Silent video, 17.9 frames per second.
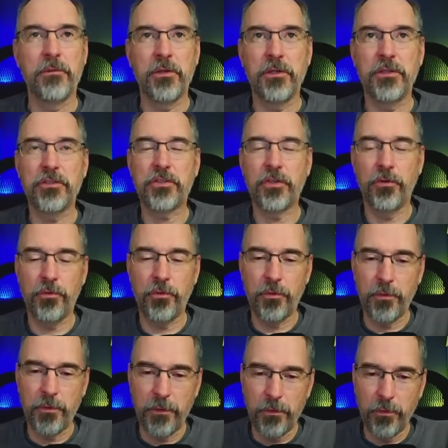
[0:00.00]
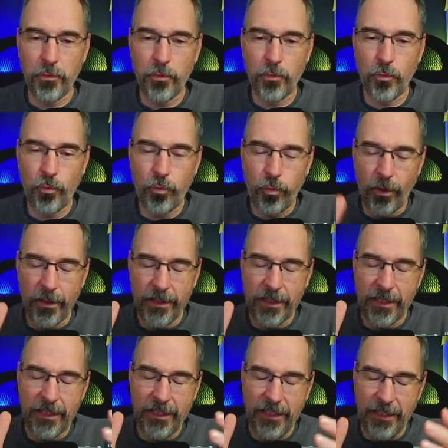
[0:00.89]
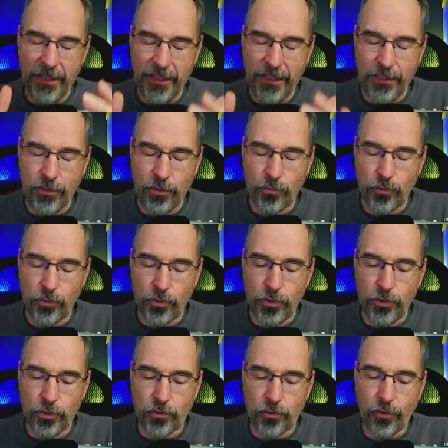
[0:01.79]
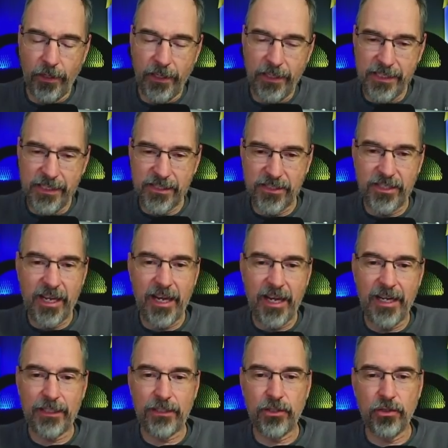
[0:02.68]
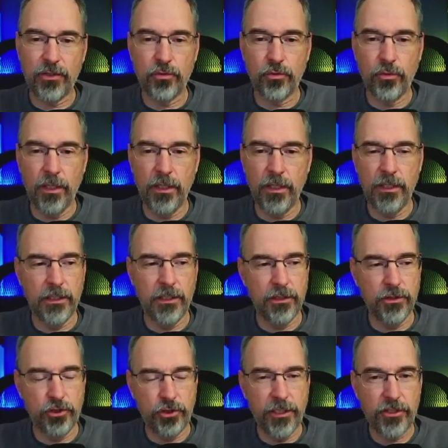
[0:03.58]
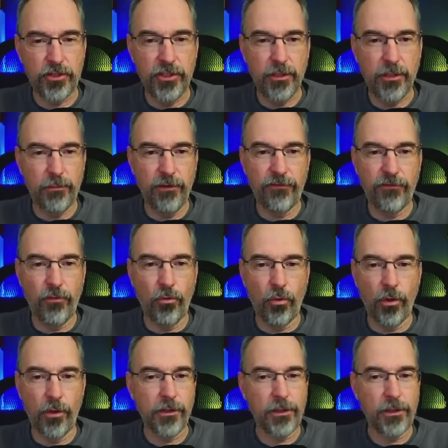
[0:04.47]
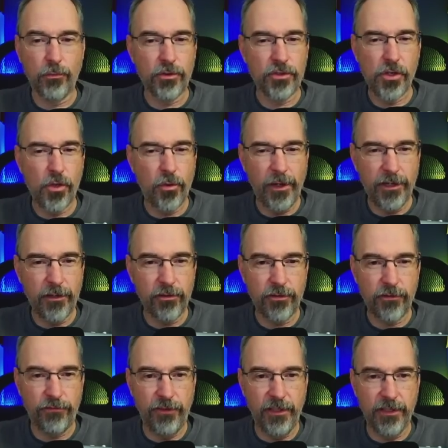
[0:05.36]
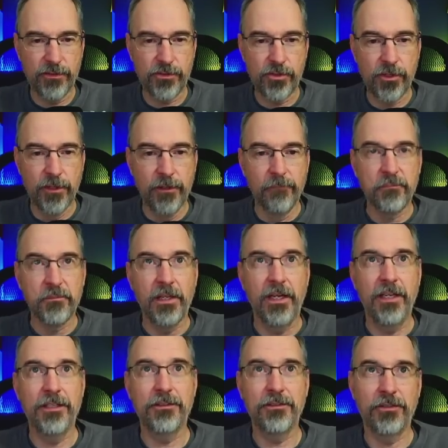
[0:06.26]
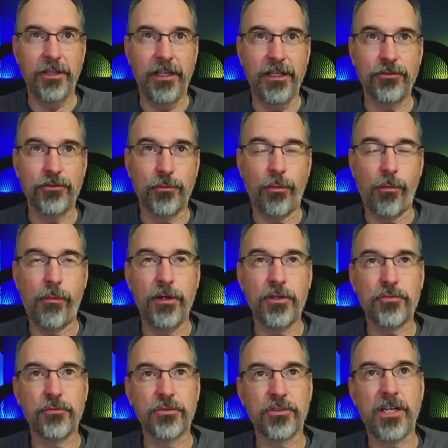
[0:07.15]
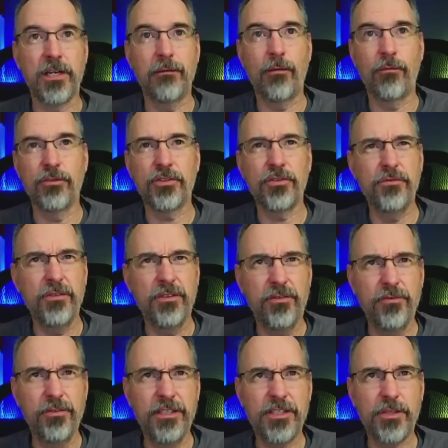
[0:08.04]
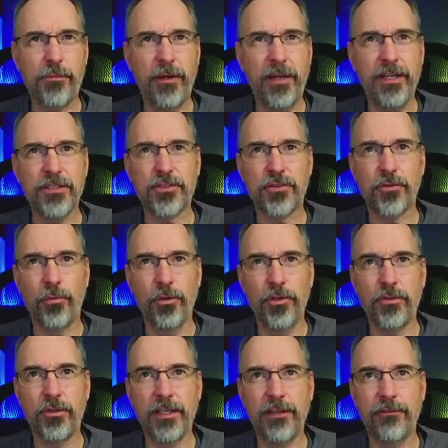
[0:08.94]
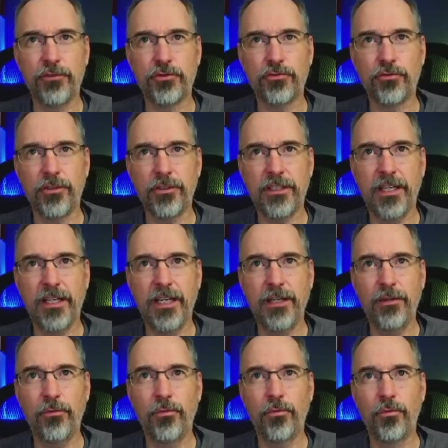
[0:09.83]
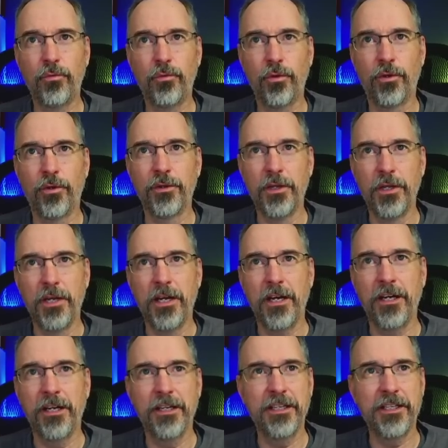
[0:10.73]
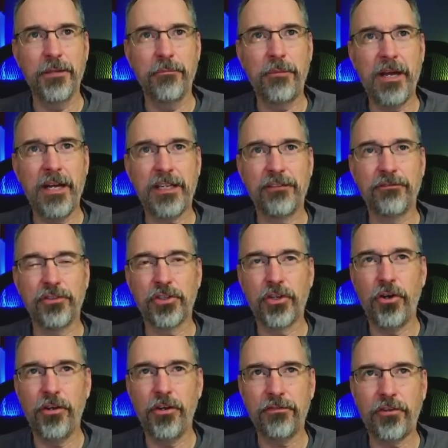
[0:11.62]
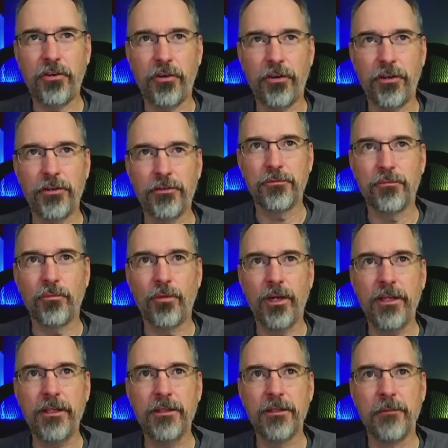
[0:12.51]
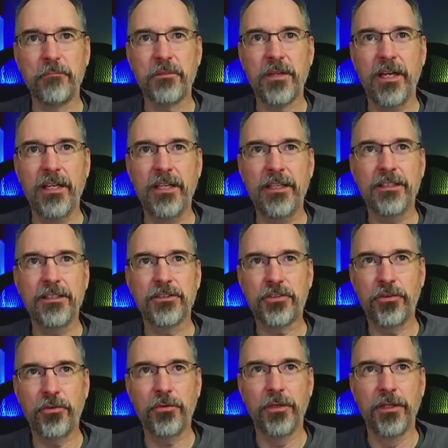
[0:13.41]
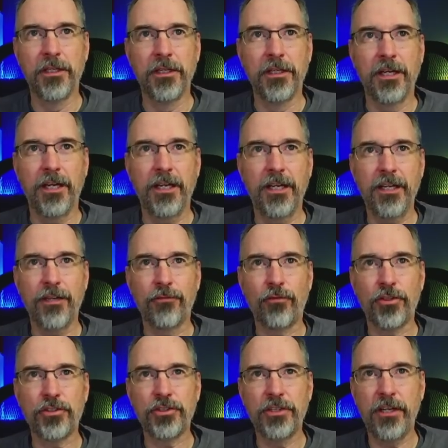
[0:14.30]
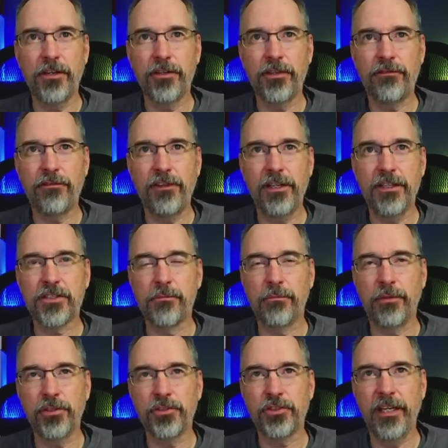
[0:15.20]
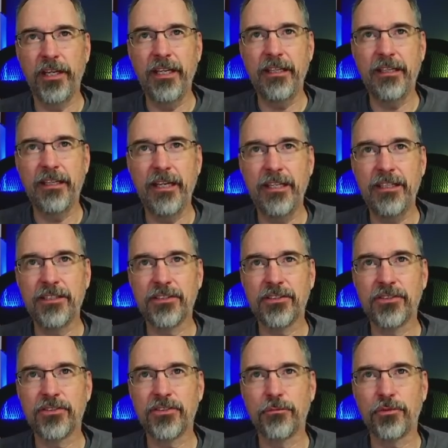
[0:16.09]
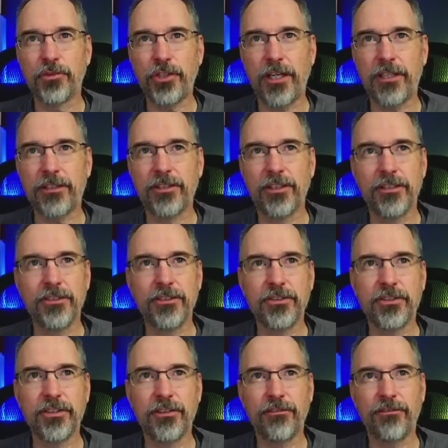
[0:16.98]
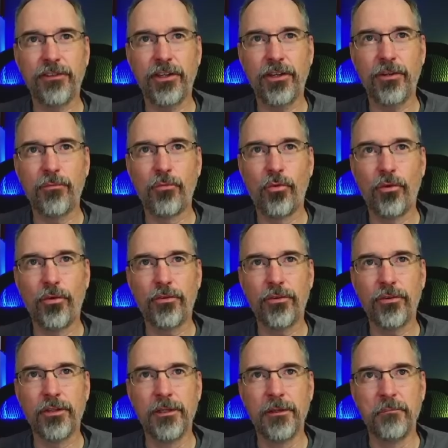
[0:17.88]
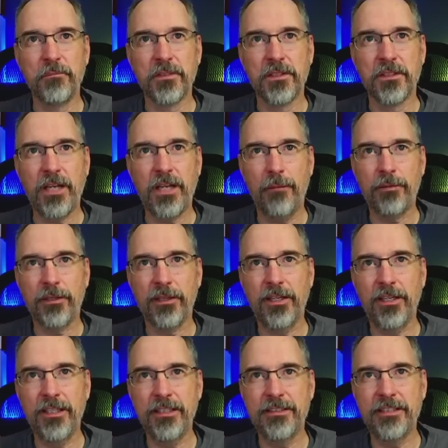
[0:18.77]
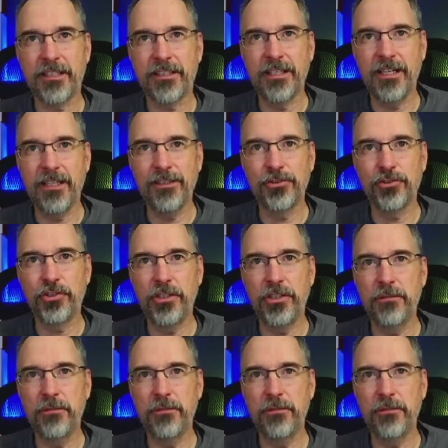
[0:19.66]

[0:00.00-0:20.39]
So when the Ukrainians attacked Chechnya before, there was no air defense. And Andrew Perpetua's comment was, who needs a Panzer when you can have a drunk guy in the back of a golf cart, right? And so Russian air defense, a bunch of AKs and some shotguns and a flare mortar, top of the line technology in